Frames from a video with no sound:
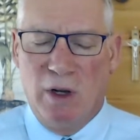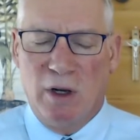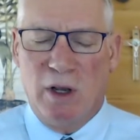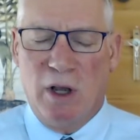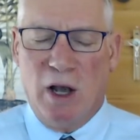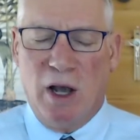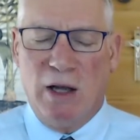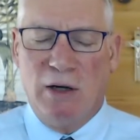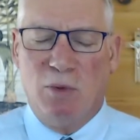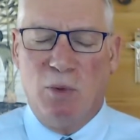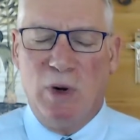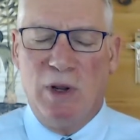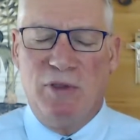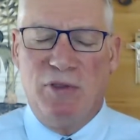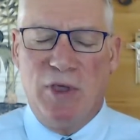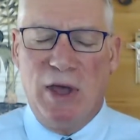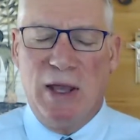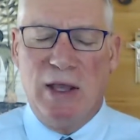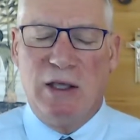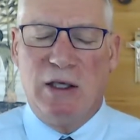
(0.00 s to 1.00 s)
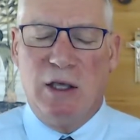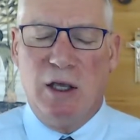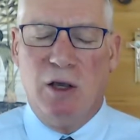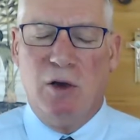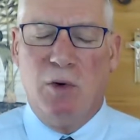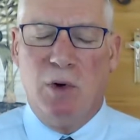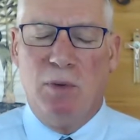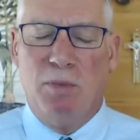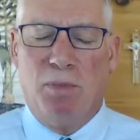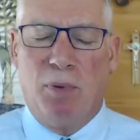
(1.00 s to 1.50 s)
God, we thank
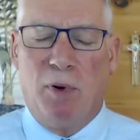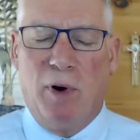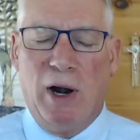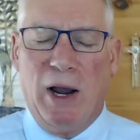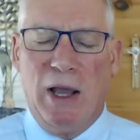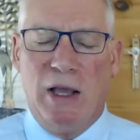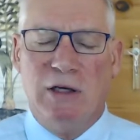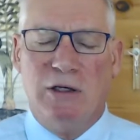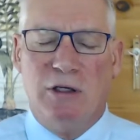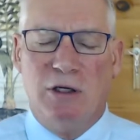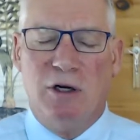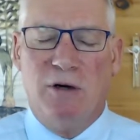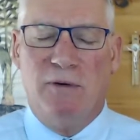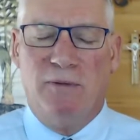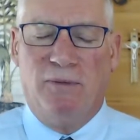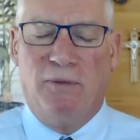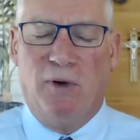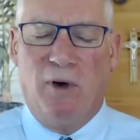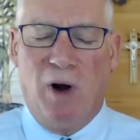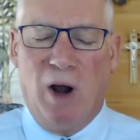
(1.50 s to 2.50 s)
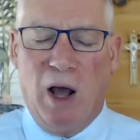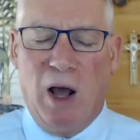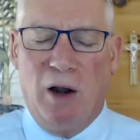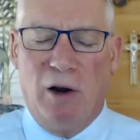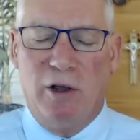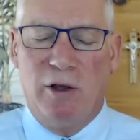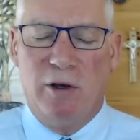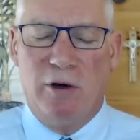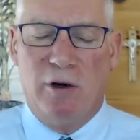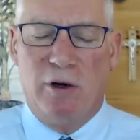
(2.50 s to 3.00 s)
you and praise you for all
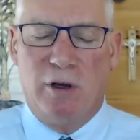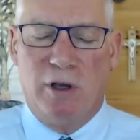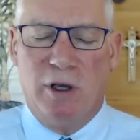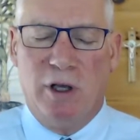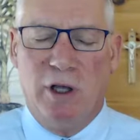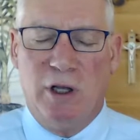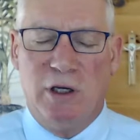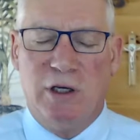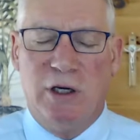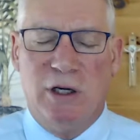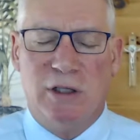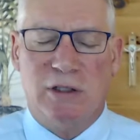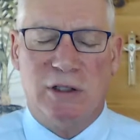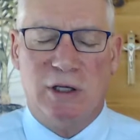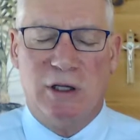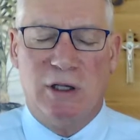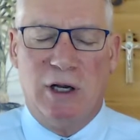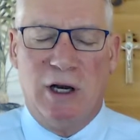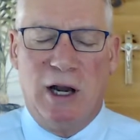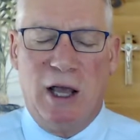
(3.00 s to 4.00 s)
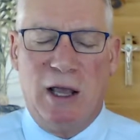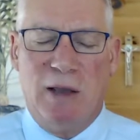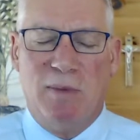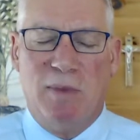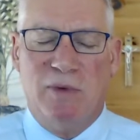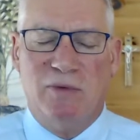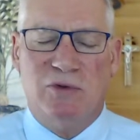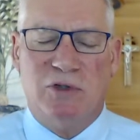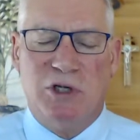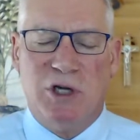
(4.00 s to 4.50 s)
of your goodness. In the name
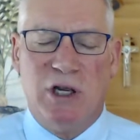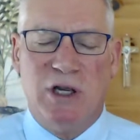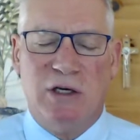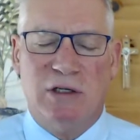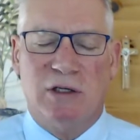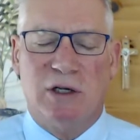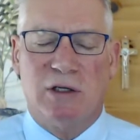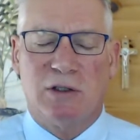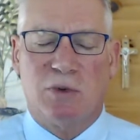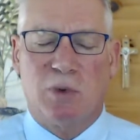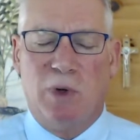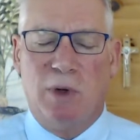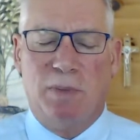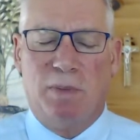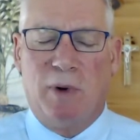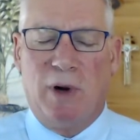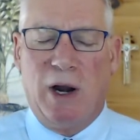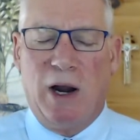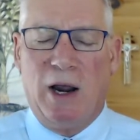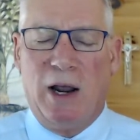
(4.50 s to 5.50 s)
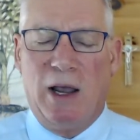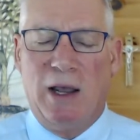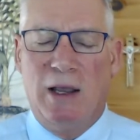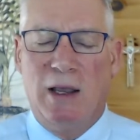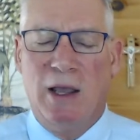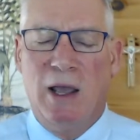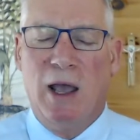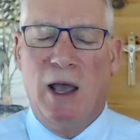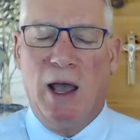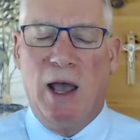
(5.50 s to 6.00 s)
of Jesus, we pray.
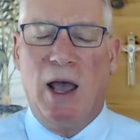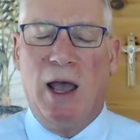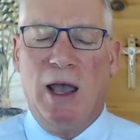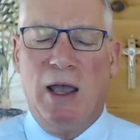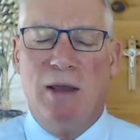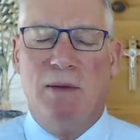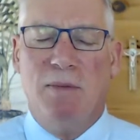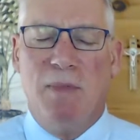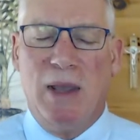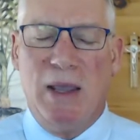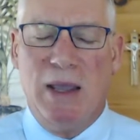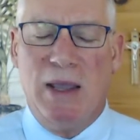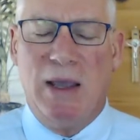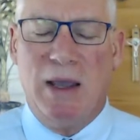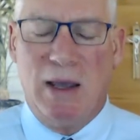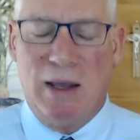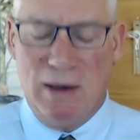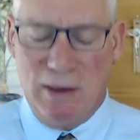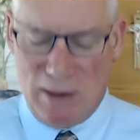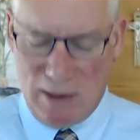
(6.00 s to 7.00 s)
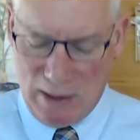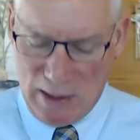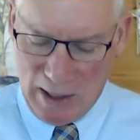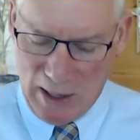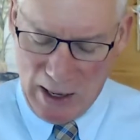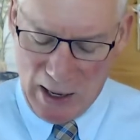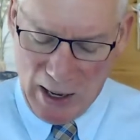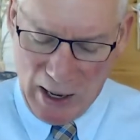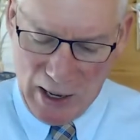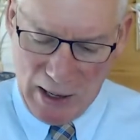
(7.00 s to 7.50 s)
Amen.
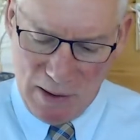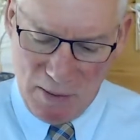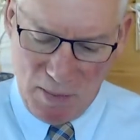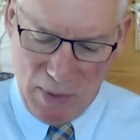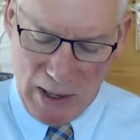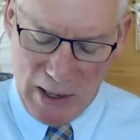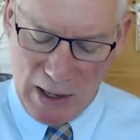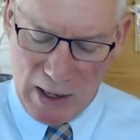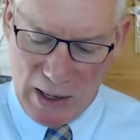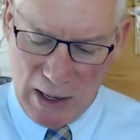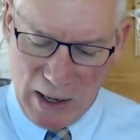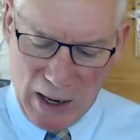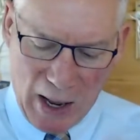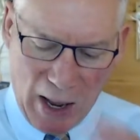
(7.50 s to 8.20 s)
Amen.